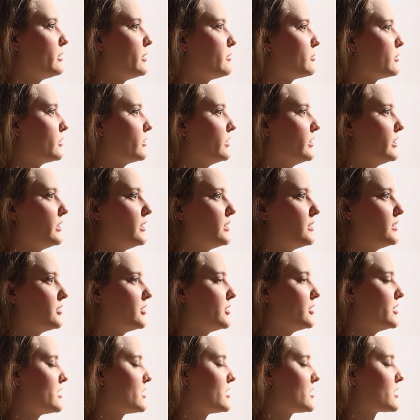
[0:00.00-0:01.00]
It really
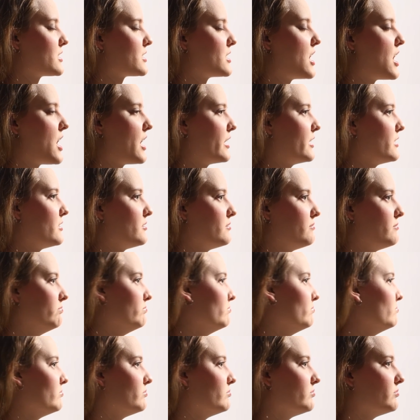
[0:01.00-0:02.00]
is not
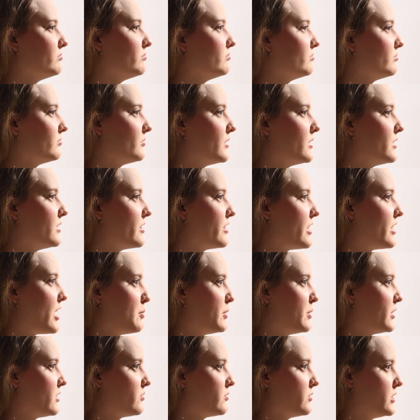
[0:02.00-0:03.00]

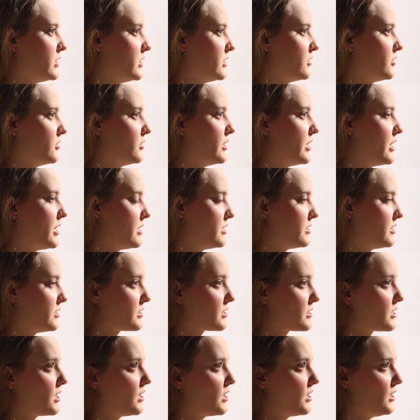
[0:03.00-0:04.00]
that big of a deal, and